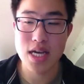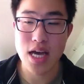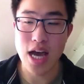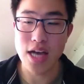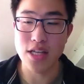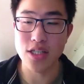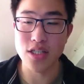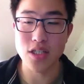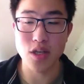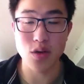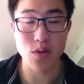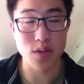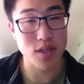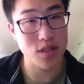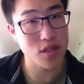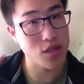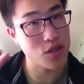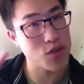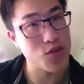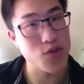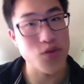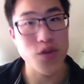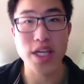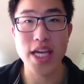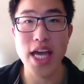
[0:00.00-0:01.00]
I just always
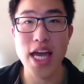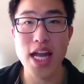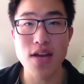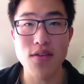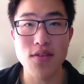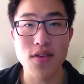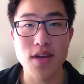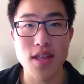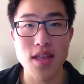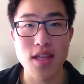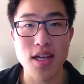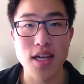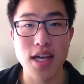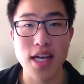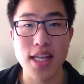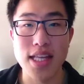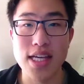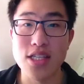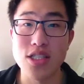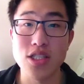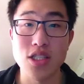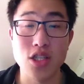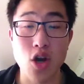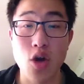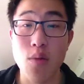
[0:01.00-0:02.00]
just forget everything and
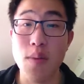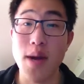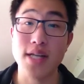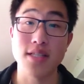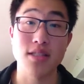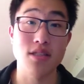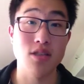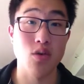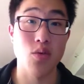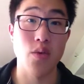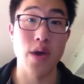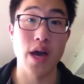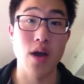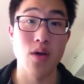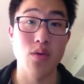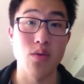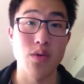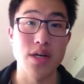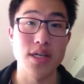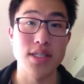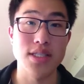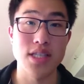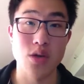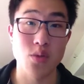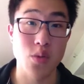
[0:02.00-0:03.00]
I just go back to the way I
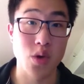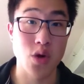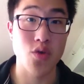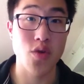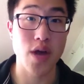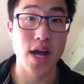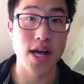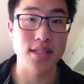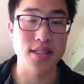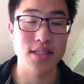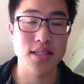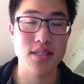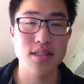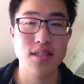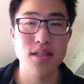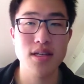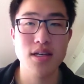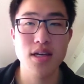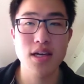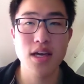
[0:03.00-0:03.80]
was. I regress.